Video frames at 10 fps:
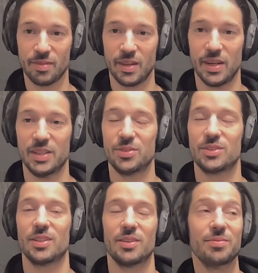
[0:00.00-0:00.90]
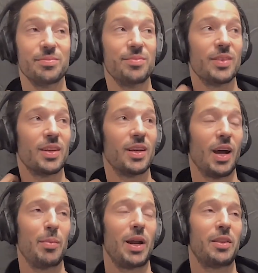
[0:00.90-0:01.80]
interesting. I
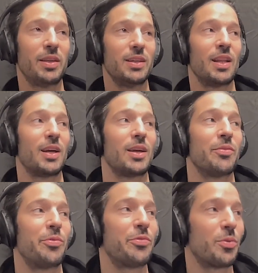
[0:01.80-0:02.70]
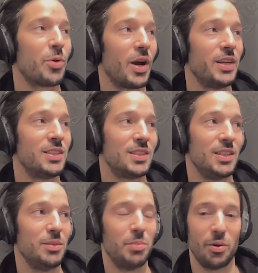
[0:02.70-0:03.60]
mean, I think like from what I
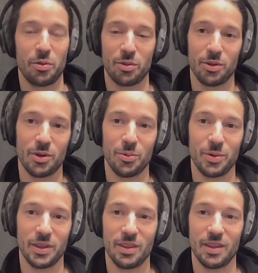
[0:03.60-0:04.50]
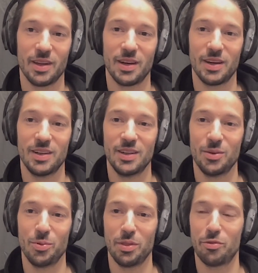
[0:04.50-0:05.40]
see, both
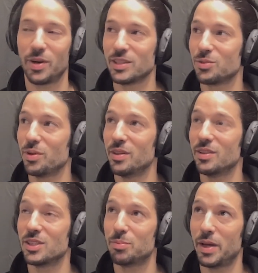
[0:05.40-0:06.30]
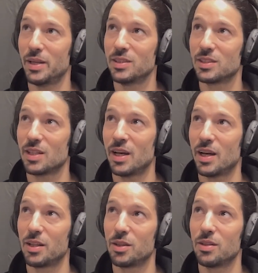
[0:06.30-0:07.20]
with friends within the space
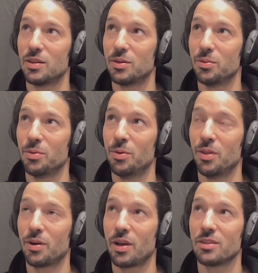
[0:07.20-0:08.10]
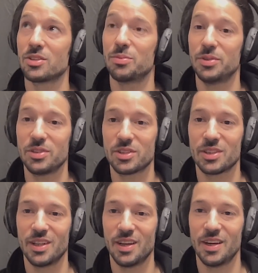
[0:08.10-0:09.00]
and with our customers,
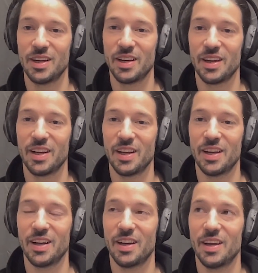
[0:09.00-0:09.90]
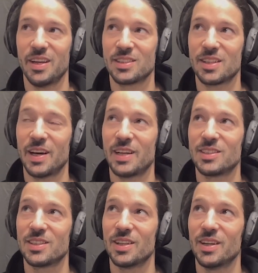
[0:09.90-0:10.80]
is
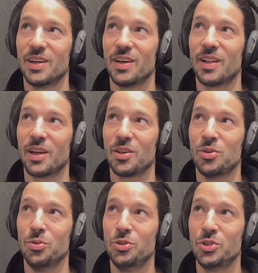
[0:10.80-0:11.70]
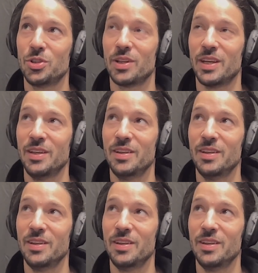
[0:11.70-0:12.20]
that like usually